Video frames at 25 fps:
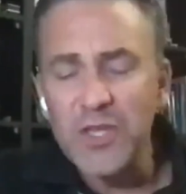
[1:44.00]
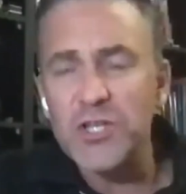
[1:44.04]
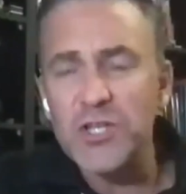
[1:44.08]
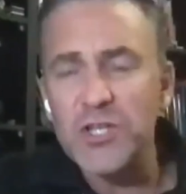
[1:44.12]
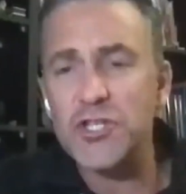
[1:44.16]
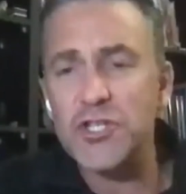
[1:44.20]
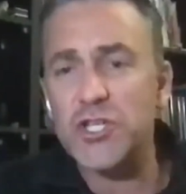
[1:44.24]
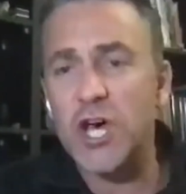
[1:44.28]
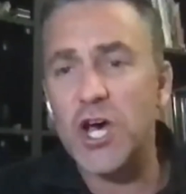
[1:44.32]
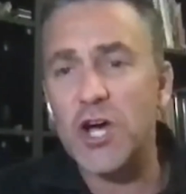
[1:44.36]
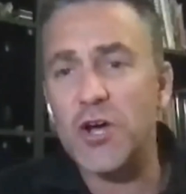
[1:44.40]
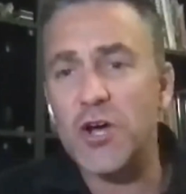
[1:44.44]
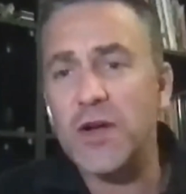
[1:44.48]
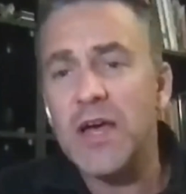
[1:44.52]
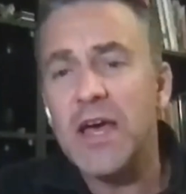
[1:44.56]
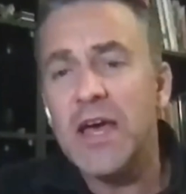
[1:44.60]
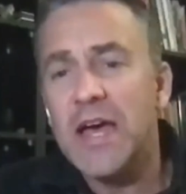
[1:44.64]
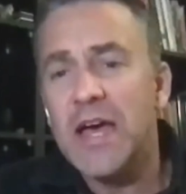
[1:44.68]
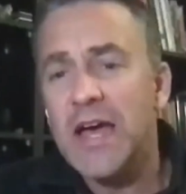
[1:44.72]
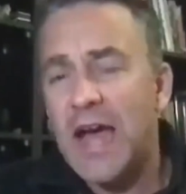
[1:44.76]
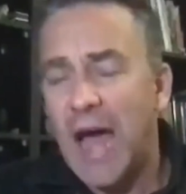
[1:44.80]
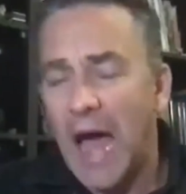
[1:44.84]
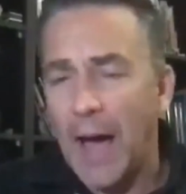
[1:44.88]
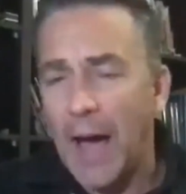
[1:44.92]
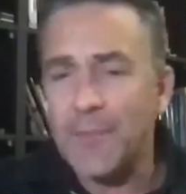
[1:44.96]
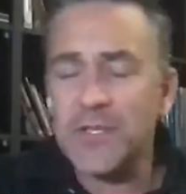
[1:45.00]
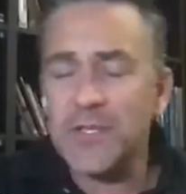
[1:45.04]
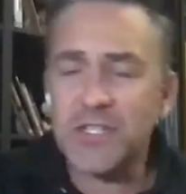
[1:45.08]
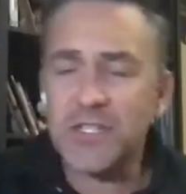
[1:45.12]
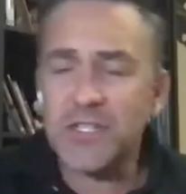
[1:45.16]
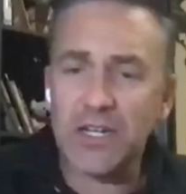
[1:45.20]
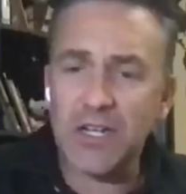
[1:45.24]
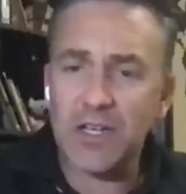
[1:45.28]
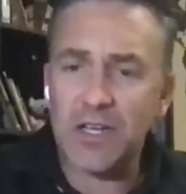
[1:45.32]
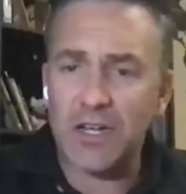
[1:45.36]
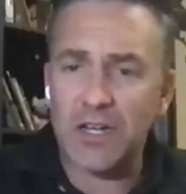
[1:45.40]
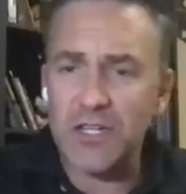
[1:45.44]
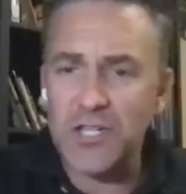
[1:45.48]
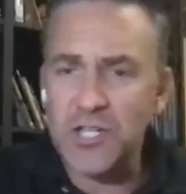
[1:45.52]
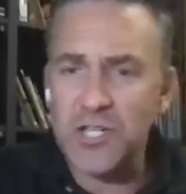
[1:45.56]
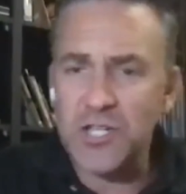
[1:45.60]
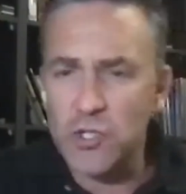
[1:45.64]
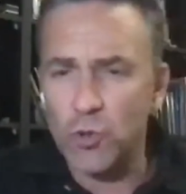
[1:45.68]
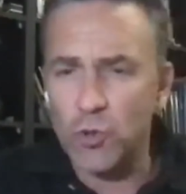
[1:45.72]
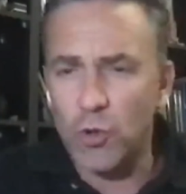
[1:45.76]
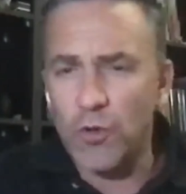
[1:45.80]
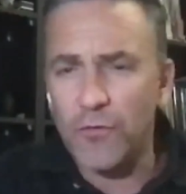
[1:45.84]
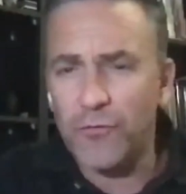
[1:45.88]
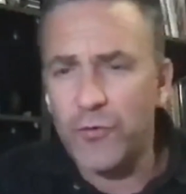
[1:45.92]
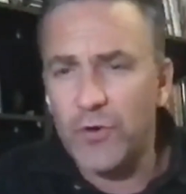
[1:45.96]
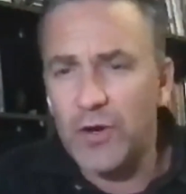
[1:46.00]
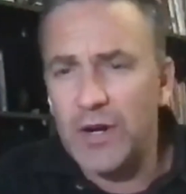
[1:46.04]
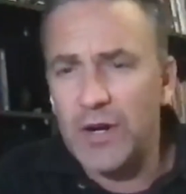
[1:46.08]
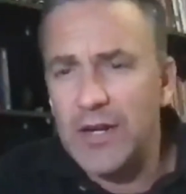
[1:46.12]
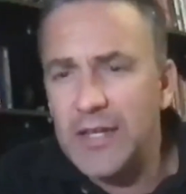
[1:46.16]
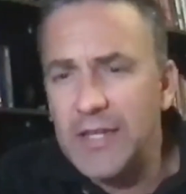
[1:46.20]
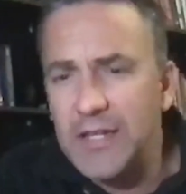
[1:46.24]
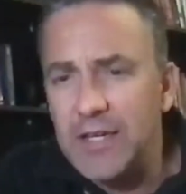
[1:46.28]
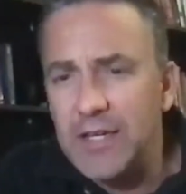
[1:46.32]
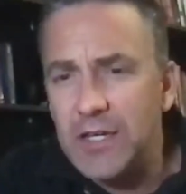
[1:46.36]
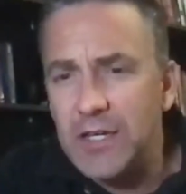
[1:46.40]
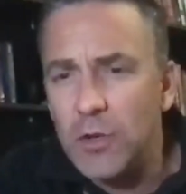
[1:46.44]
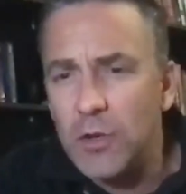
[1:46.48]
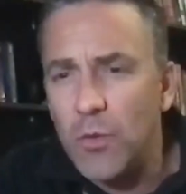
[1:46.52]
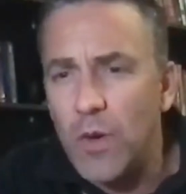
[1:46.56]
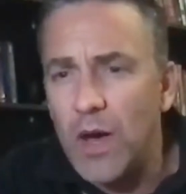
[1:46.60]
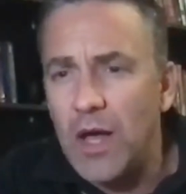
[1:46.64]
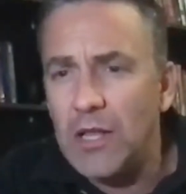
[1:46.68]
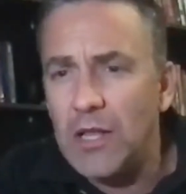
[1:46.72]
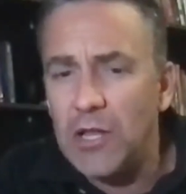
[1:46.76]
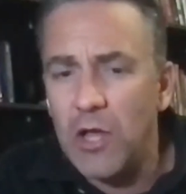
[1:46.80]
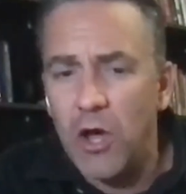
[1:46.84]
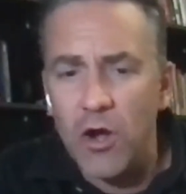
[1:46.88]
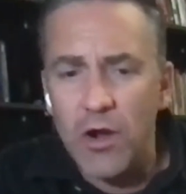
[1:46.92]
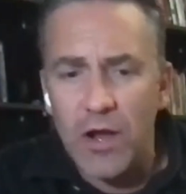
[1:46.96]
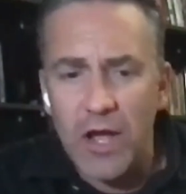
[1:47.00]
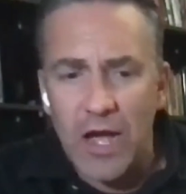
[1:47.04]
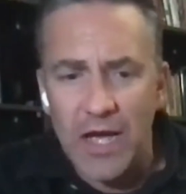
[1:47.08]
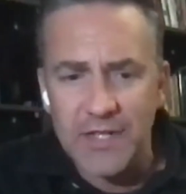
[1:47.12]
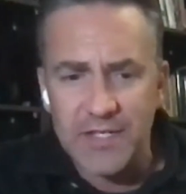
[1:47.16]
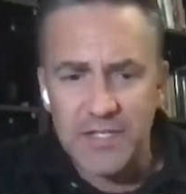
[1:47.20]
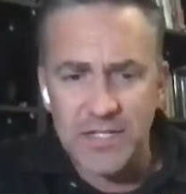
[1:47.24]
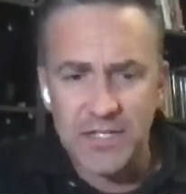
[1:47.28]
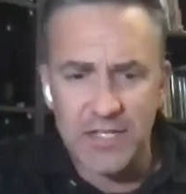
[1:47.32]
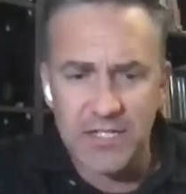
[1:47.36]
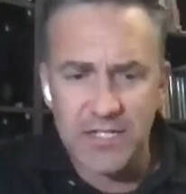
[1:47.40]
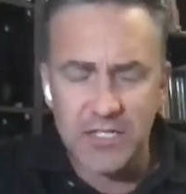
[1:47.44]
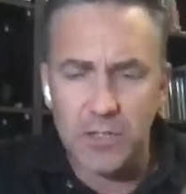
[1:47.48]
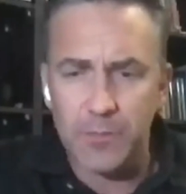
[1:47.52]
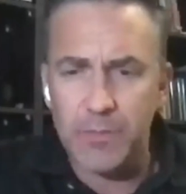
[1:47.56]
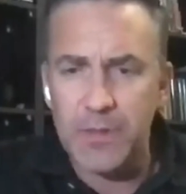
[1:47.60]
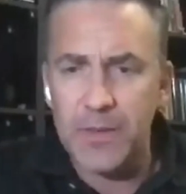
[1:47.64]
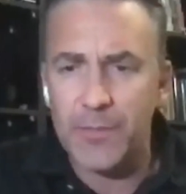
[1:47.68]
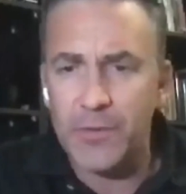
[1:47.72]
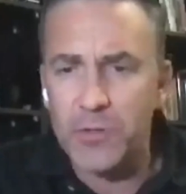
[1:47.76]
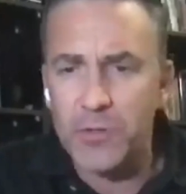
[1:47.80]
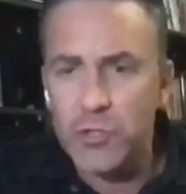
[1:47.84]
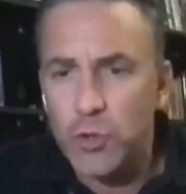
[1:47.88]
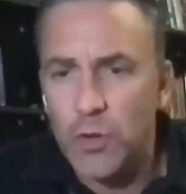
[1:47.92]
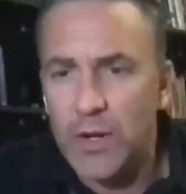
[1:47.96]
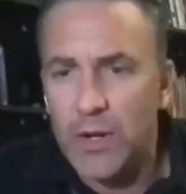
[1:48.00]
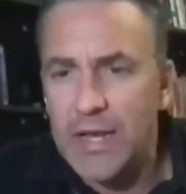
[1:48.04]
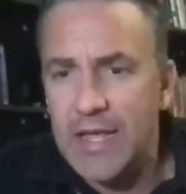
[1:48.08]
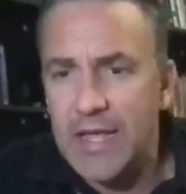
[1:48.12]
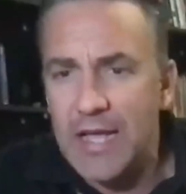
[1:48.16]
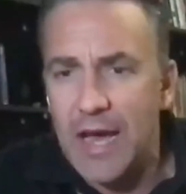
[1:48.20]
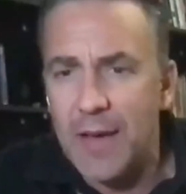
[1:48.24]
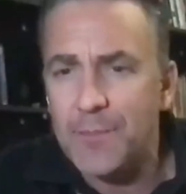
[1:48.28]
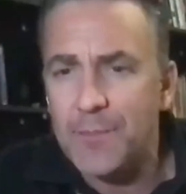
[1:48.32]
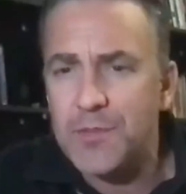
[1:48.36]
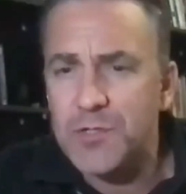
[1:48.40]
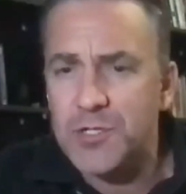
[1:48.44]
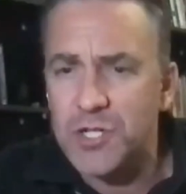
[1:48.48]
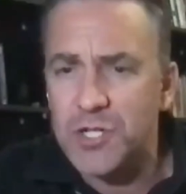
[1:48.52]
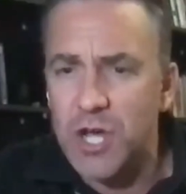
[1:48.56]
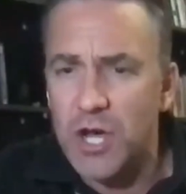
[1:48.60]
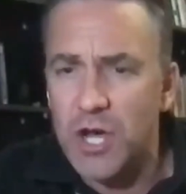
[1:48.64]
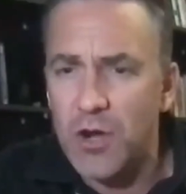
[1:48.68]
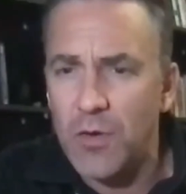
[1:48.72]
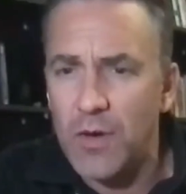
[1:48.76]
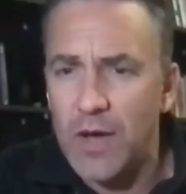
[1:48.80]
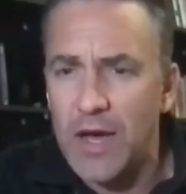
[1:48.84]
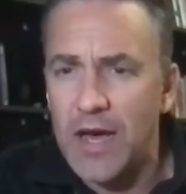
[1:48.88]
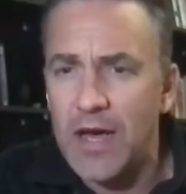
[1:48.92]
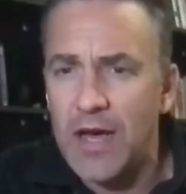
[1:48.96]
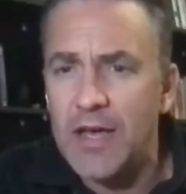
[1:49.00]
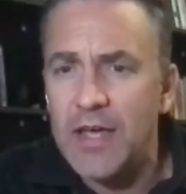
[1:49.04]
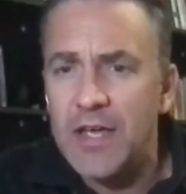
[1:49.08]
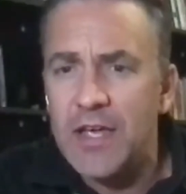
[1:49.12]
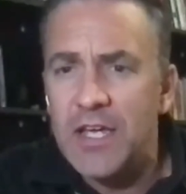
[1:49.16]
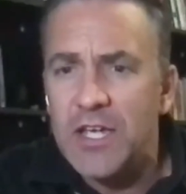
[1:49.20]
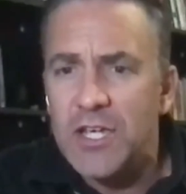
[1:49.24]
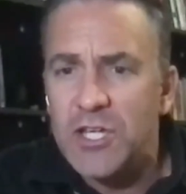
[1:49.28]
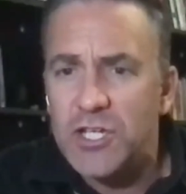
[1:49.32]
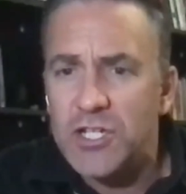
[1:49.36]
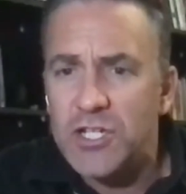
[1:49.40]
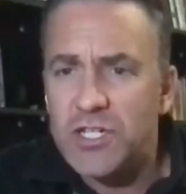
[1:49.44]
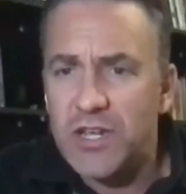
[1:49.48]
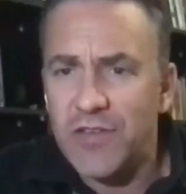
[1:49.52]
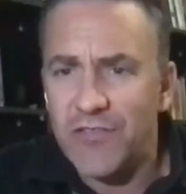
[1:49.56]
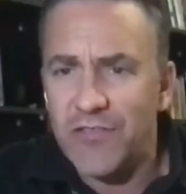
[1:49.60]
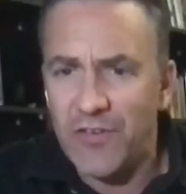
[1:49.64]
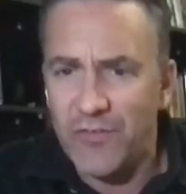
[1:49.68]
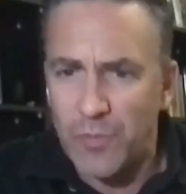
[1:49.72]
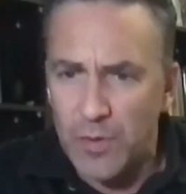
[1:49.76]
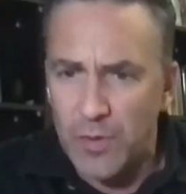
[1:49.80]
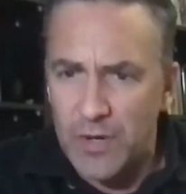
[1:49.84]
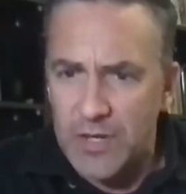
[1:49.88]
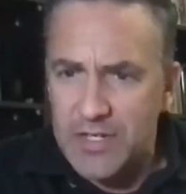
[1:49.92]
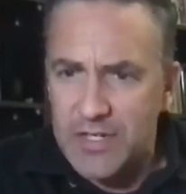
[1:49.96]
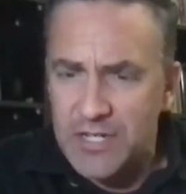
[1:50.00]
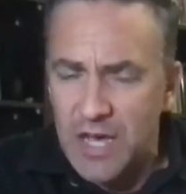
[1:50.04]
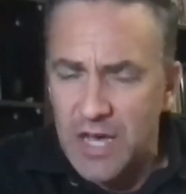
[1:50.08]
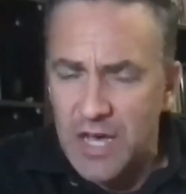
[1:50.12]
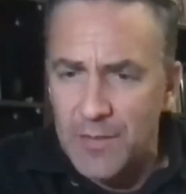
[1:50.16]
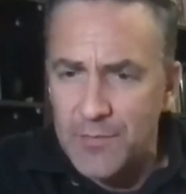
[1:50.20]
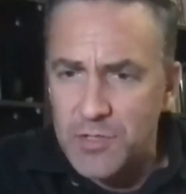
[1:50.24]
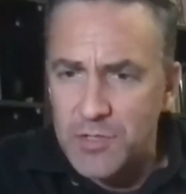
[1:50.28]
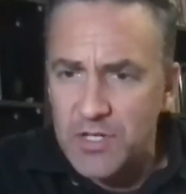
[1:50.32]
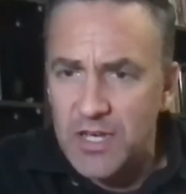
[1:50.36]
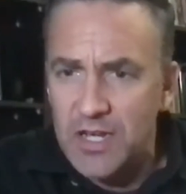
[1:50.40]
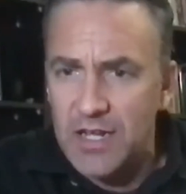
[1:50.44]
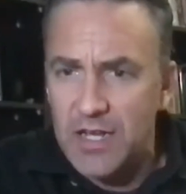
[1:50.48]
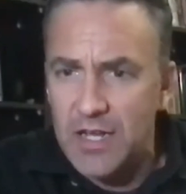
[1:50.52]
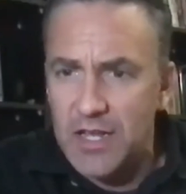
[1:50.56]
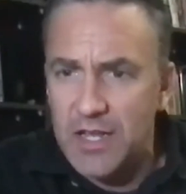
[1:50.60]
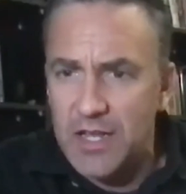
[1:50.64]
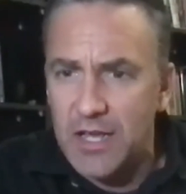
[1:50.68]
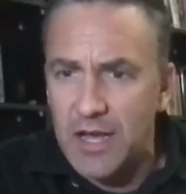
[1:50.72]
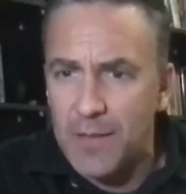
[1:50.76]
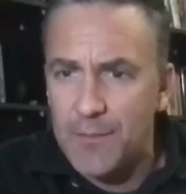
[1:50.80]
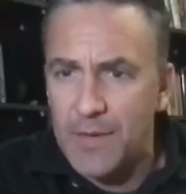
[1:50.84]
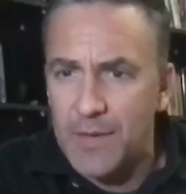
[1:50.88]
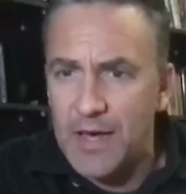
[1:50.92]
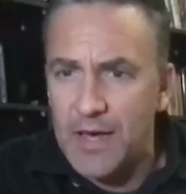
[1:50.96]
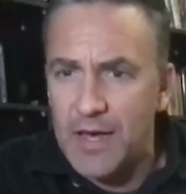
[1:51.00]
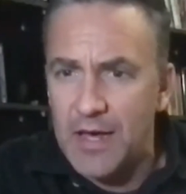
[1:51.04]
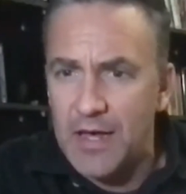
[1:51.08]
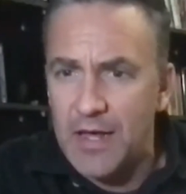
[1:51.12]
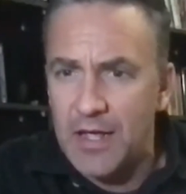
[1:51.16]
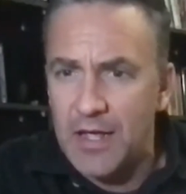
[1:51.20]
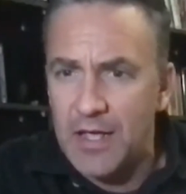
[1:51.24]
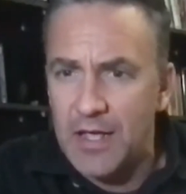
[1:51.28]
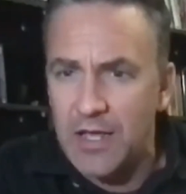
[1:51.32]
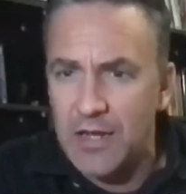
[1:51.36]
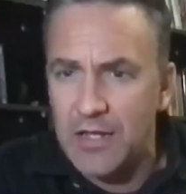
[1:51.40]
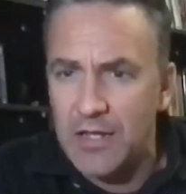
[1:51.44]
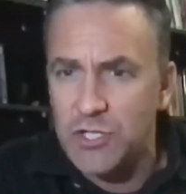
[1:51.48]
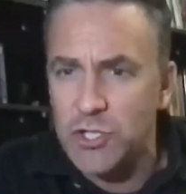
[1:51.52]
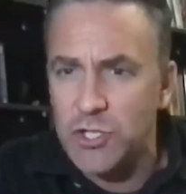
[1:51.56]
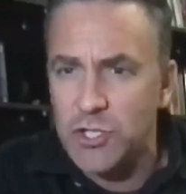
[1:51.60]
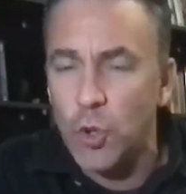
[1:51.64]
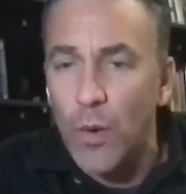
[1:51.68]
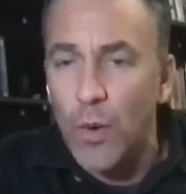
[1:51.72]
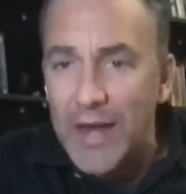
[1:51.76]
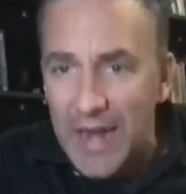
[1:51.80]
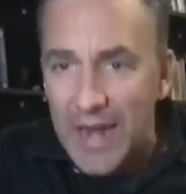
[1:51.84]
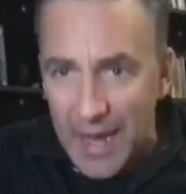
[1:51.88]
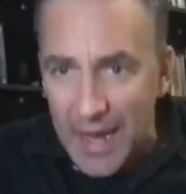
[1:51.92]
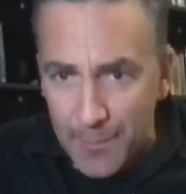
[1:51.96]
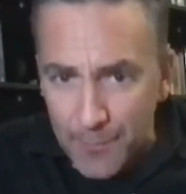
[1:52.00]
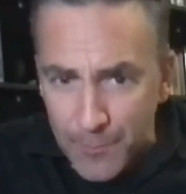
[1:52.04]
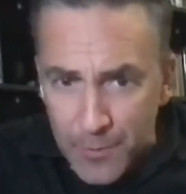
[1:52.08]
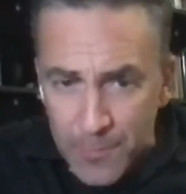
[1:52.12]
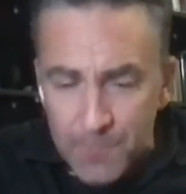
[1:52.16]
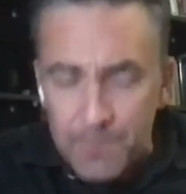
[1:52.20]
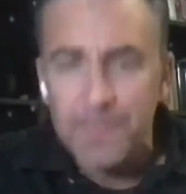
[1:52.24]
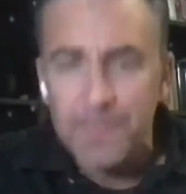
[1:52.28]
So I'm just going to kind of stall for a little while longer. I see there's still people joining up. So just to give everybody time to kind of join up.